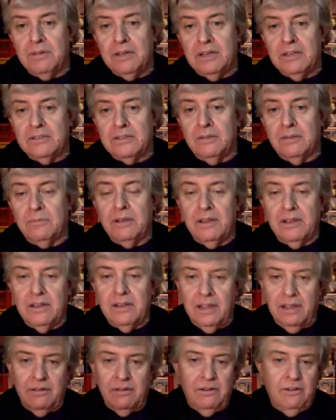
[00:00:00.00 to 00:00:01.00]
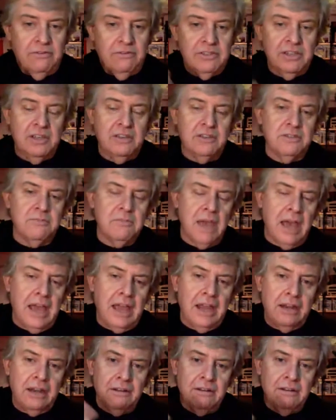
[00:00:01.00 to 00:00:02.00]
because obviously as a
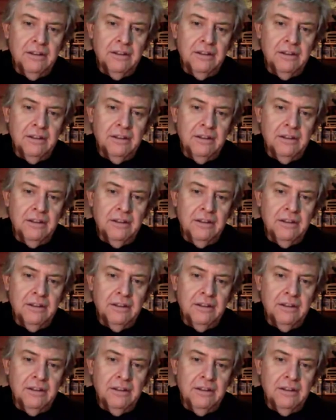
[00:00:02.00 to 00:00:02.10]
man